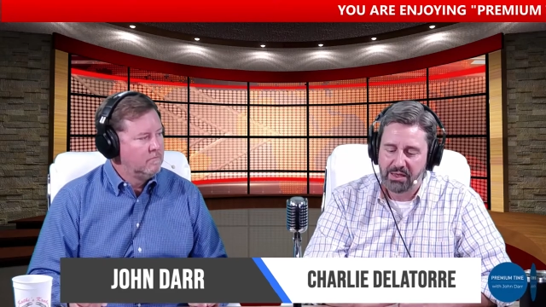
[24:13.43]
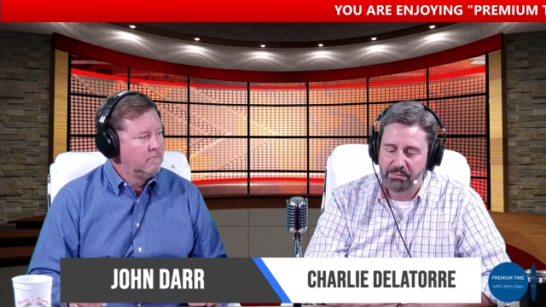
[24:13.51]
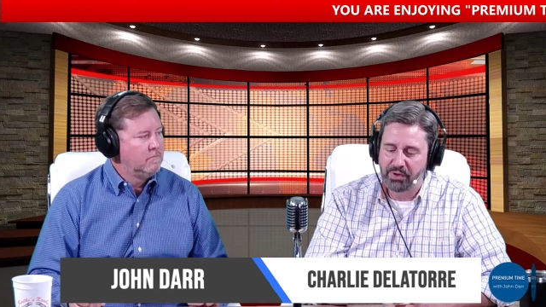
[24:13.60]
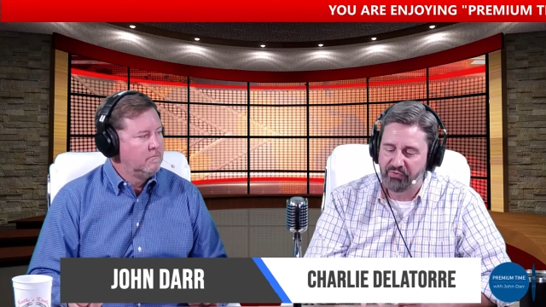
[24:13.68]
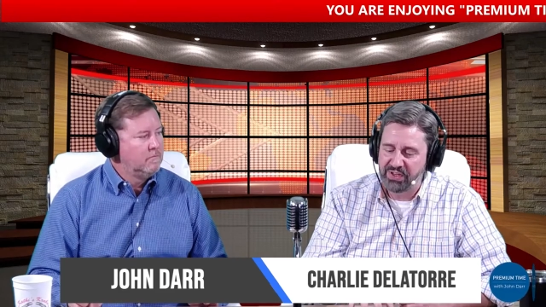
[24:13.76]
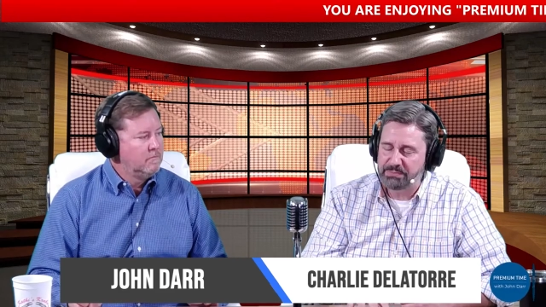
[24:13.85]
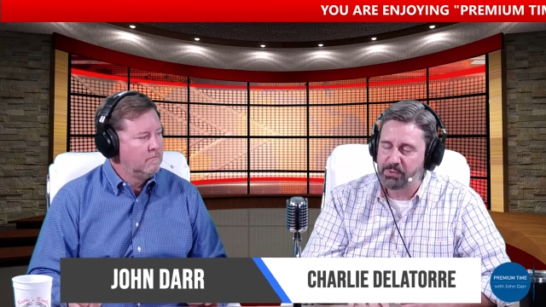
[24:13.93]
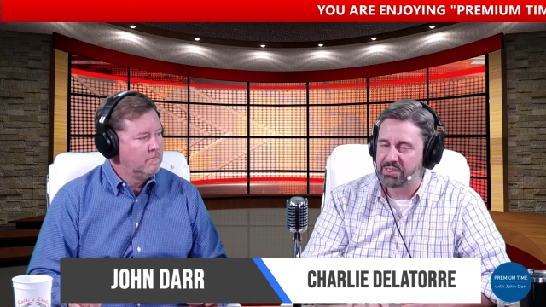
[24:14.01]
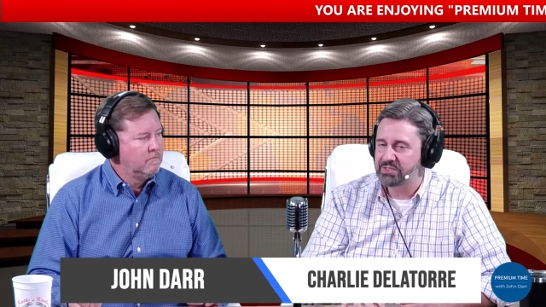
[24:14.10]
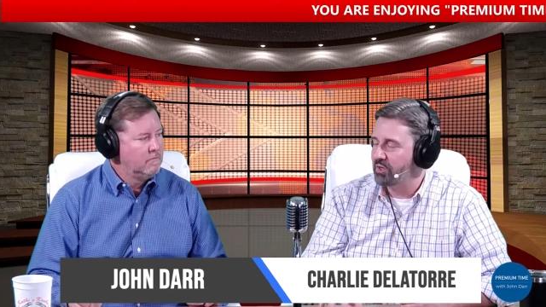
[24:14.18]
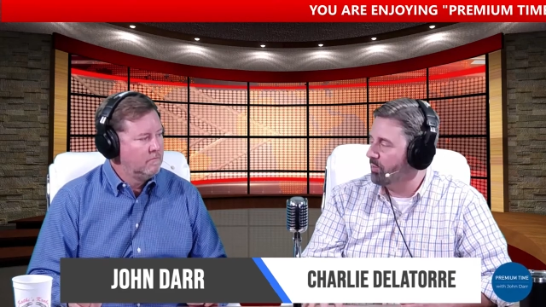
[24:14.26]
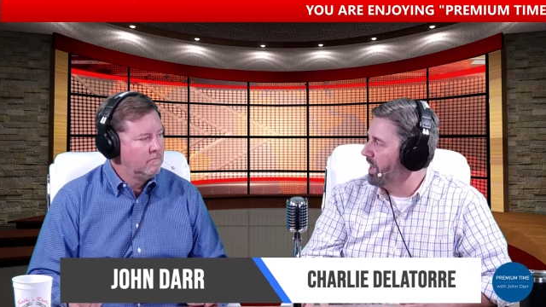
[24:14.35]
Speaker 1: But Facebook
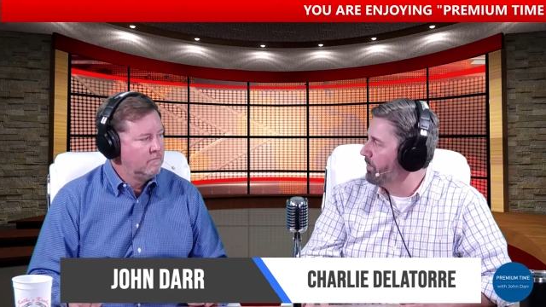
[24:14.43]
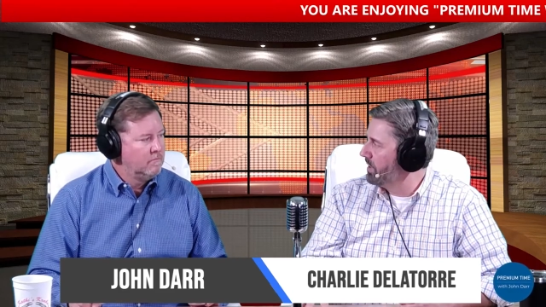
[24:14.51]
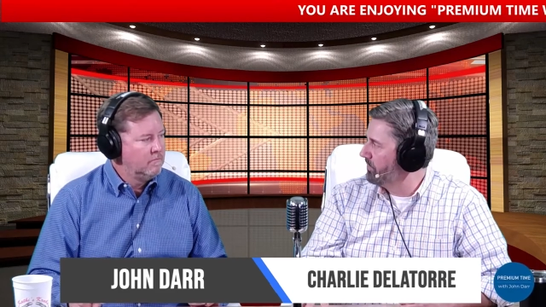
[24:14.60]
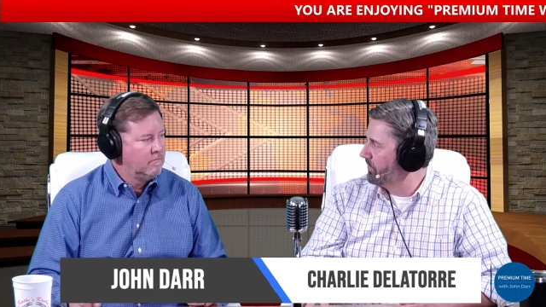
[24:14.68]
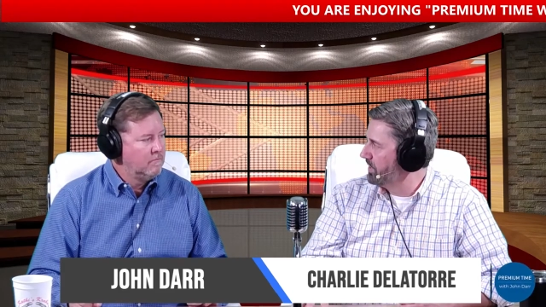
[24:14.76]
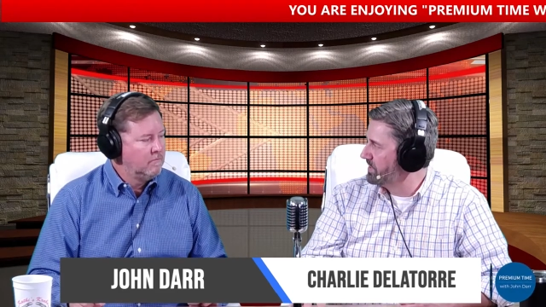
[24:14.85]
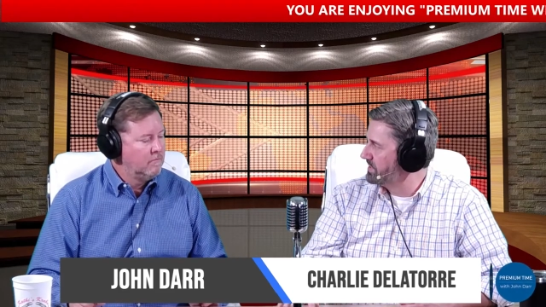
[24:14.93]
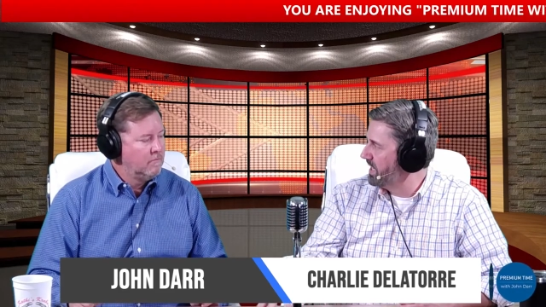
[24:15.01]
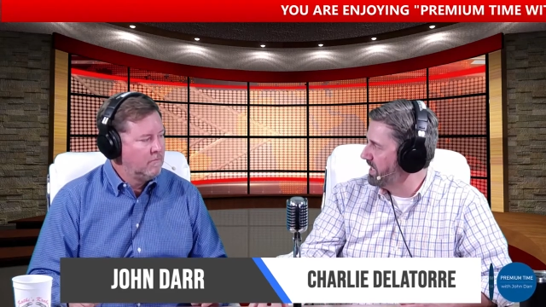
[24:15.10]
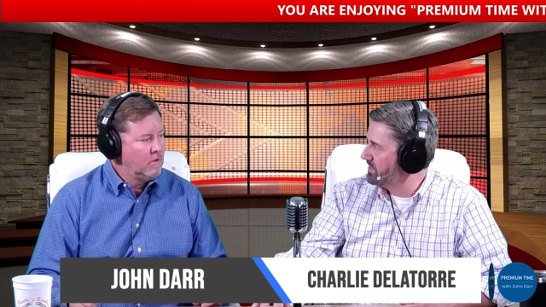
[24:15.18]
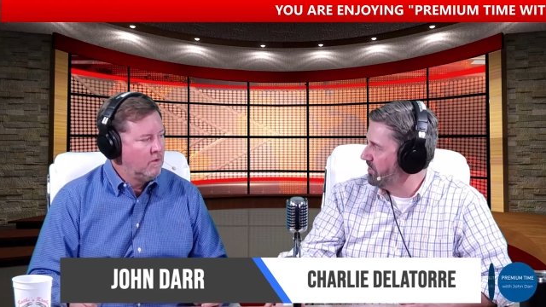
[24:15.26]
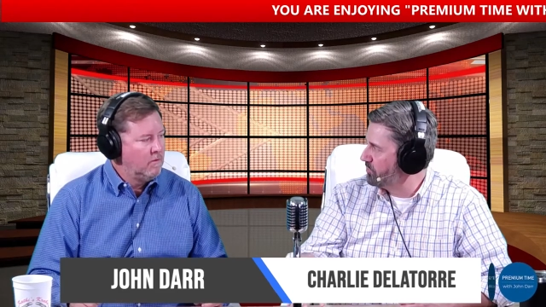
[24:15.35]
is a great way for you to stay
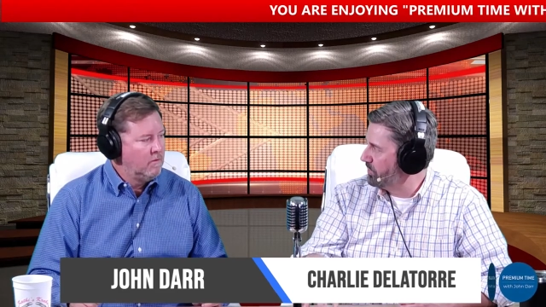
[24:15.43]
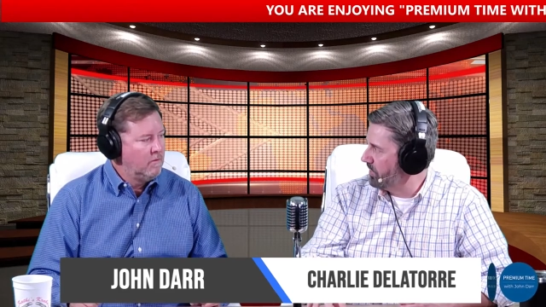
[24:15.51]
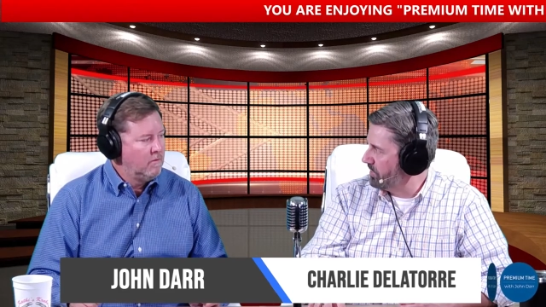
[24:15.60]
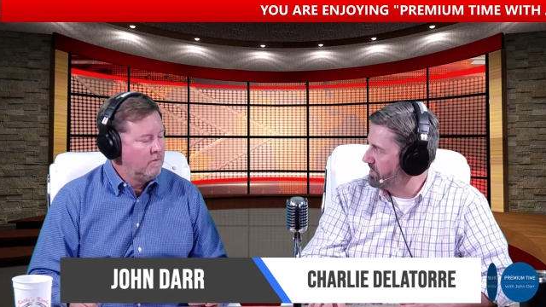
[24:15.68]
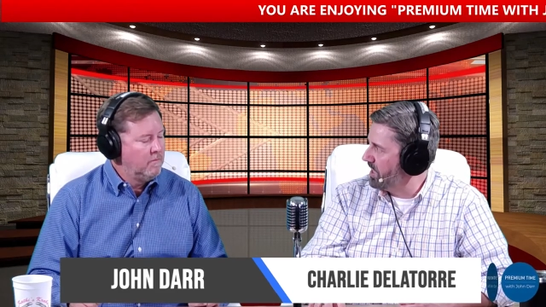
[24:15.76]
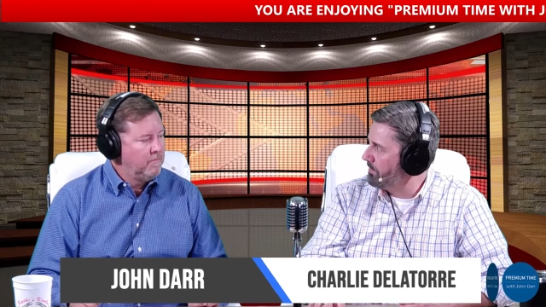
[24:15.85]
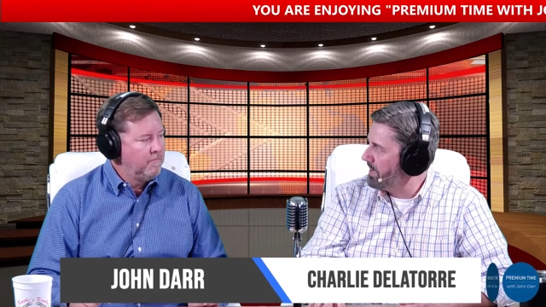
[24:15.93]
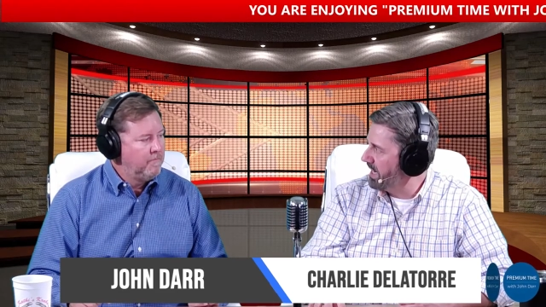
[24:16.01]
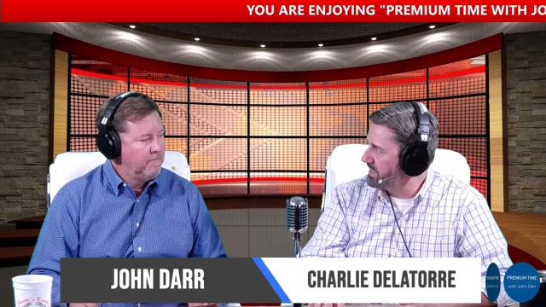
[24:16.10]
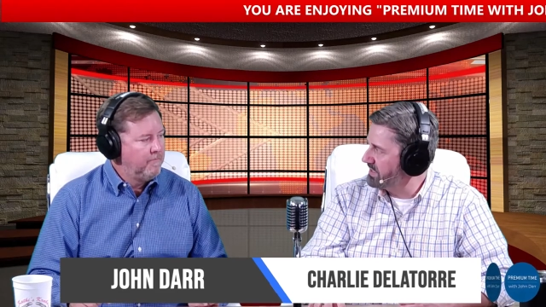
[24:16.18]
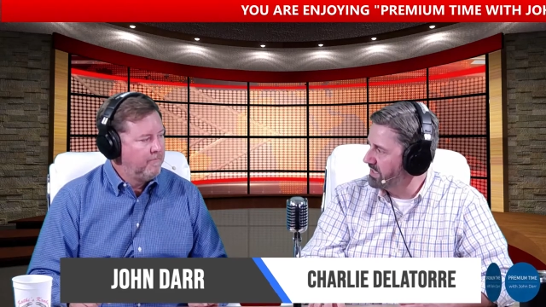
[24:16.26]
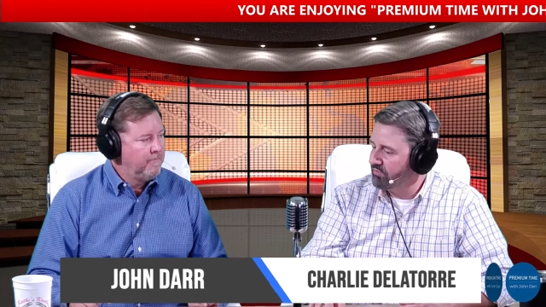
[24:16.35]
in touch with Our Town
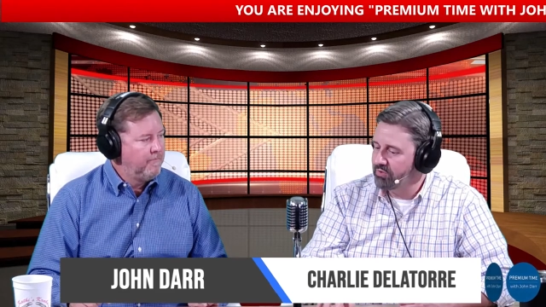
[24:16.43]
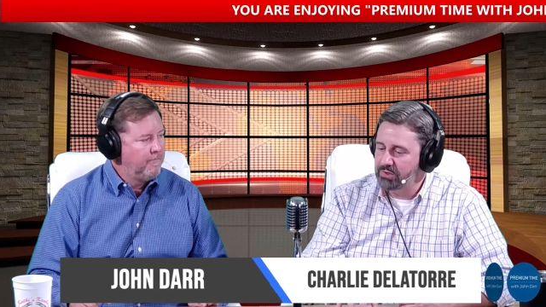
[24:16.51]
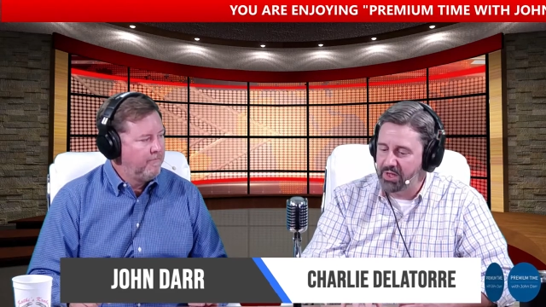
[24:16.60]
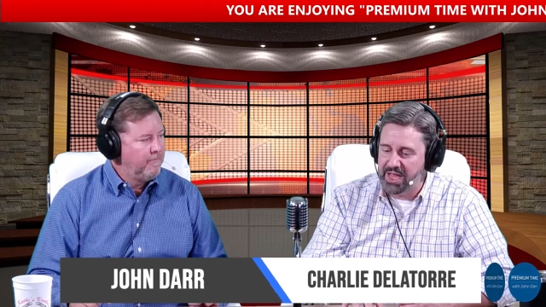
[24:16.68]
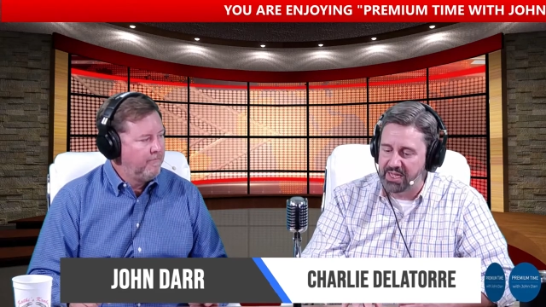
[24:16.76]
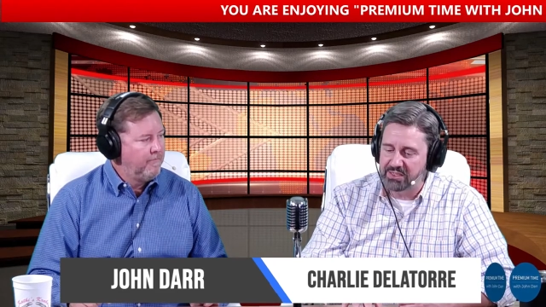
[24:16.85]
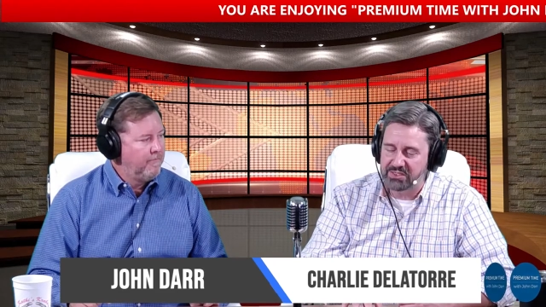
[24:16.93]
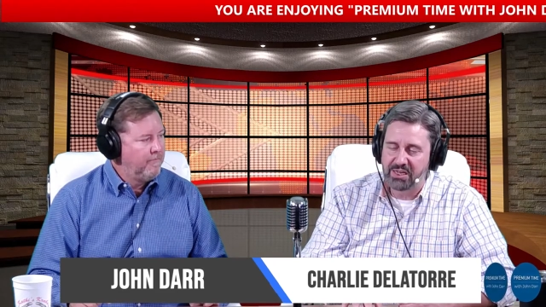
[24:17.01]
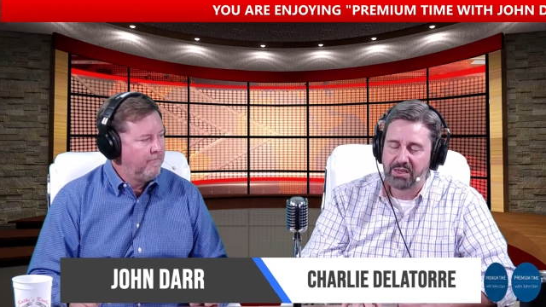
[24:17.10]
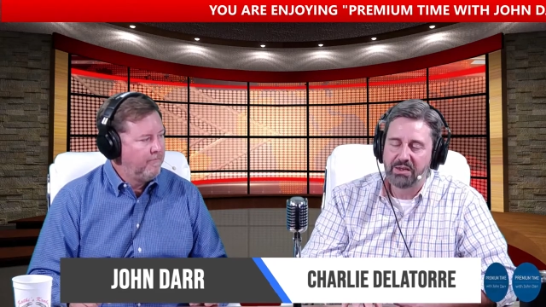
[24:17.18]
Magazine. If you like us,